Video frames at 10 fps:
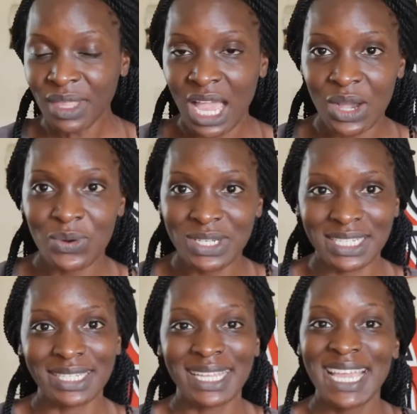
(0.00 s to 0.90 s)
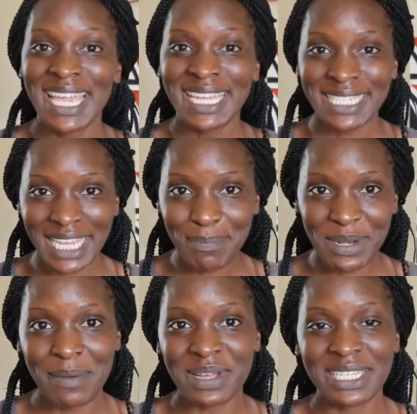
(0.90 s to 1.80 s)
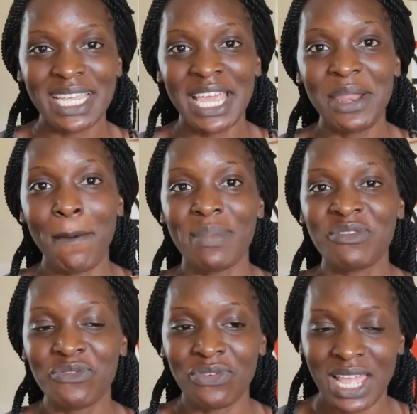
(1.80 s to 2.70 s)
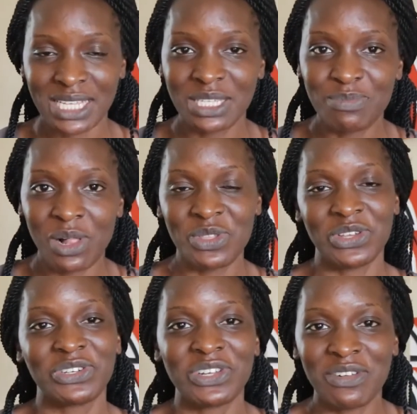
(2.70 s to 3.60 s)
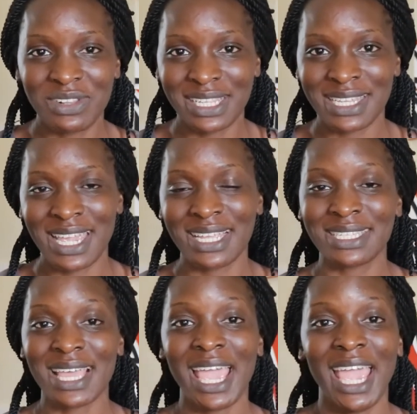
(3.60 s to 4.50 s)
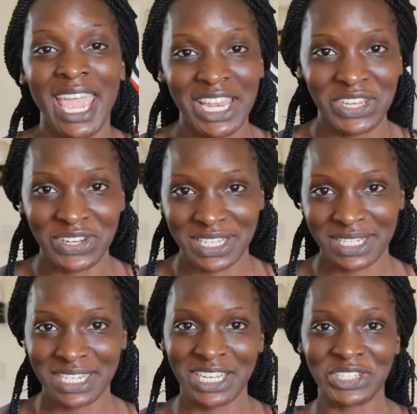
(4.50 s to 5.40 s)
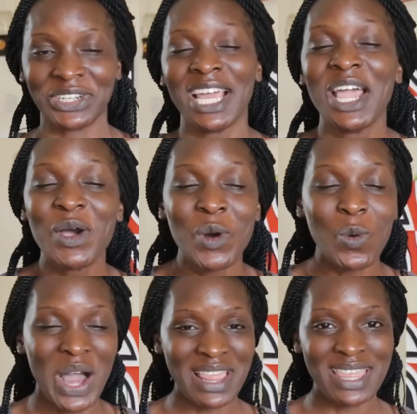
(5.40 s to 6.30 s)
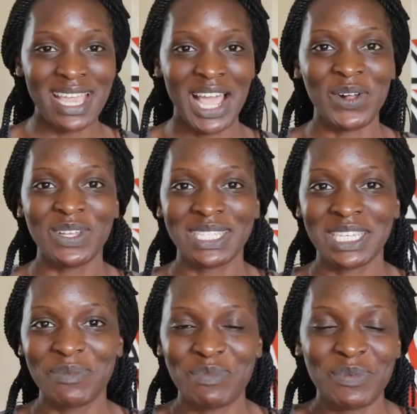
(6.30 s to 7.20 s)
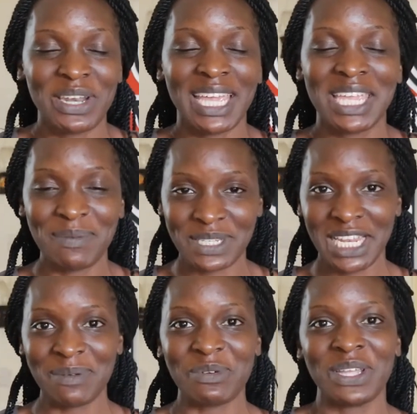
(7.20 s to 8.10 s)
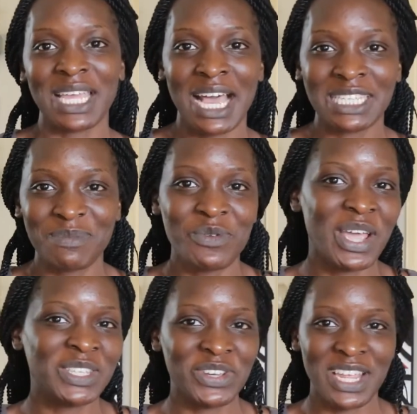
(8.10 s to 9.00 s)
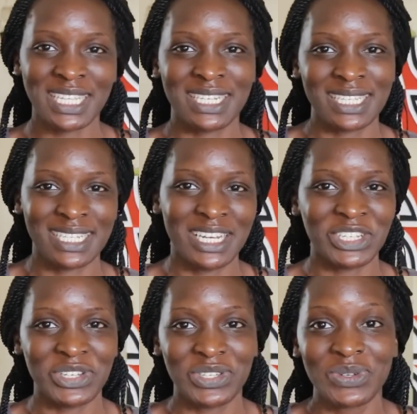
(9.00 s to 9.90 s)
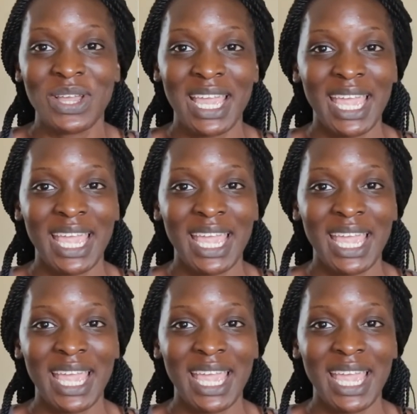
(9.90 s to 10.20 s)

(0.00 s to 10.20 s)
a good deal. Tip number 10, be flexible with your travel dates and your destination. One thing I always keep people, and I keep telling people, they ask me, where's your next destination to?